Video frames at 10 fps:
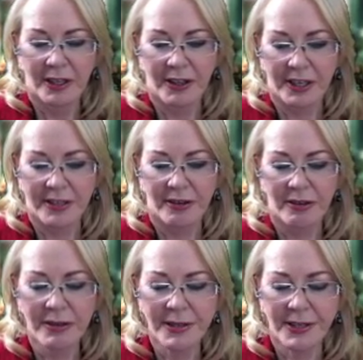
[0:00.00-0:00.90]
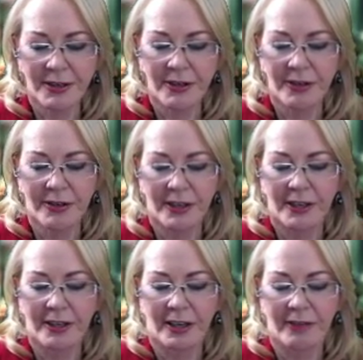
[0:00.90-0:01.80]
There's also
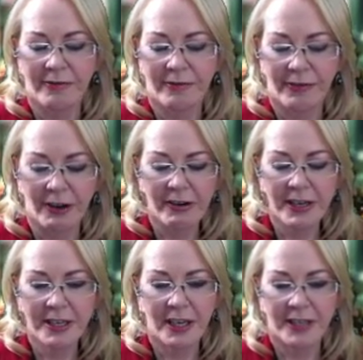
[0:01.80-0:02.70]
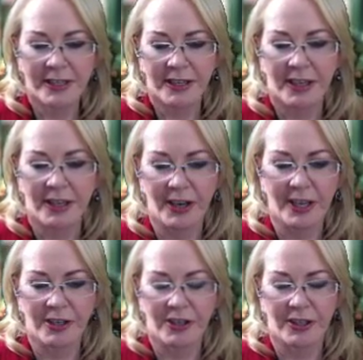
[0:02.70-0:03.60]
a very nice
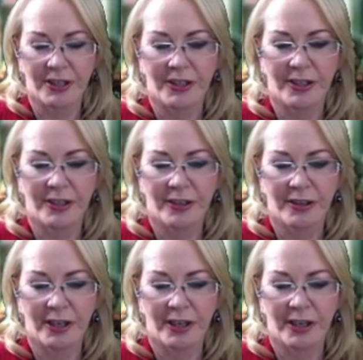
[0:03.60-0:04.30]
connection